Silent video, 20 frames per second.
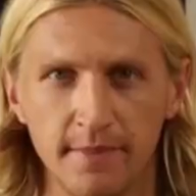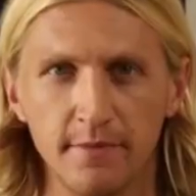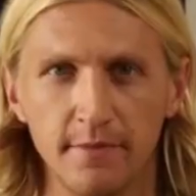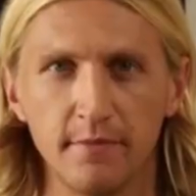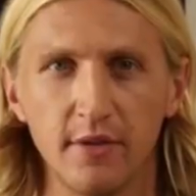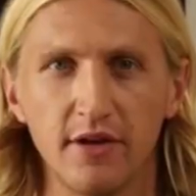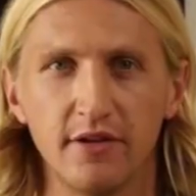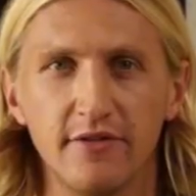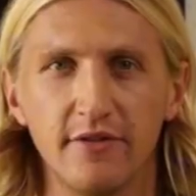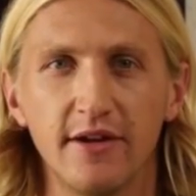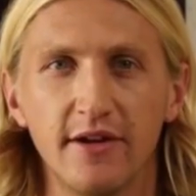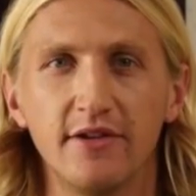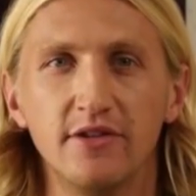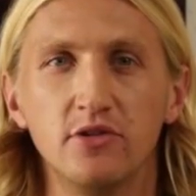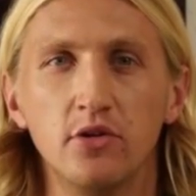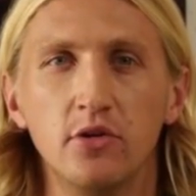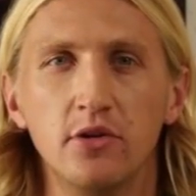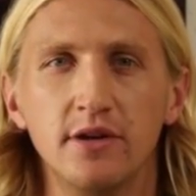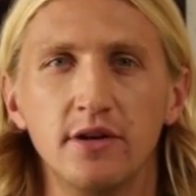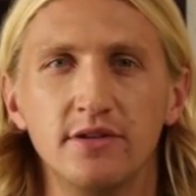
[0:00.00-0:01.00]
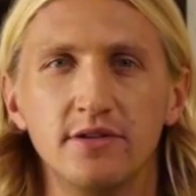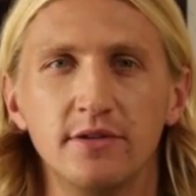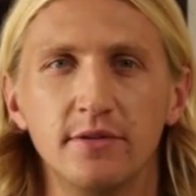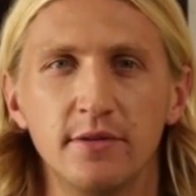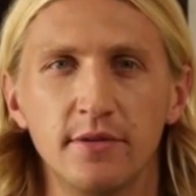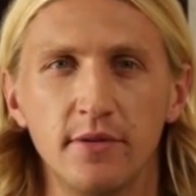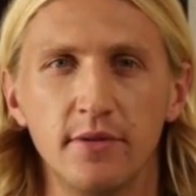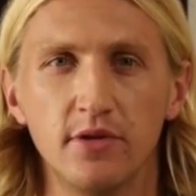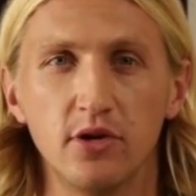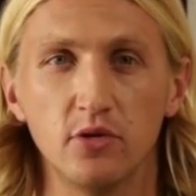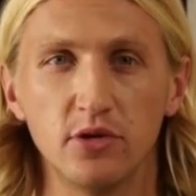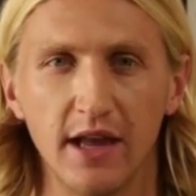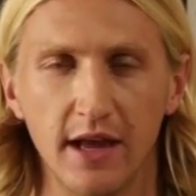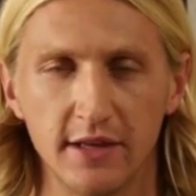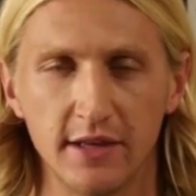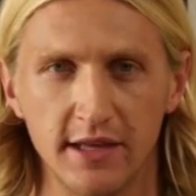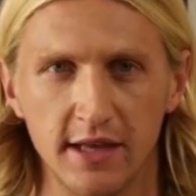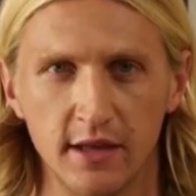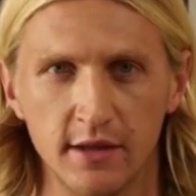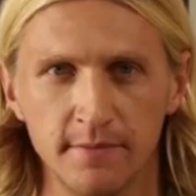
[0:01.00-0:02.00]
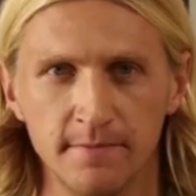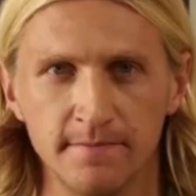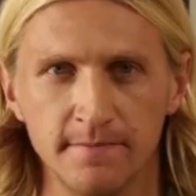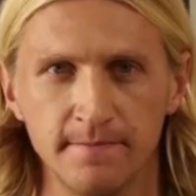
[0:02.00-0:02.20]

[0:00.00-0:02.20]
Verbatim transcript: Because these stories don't end here.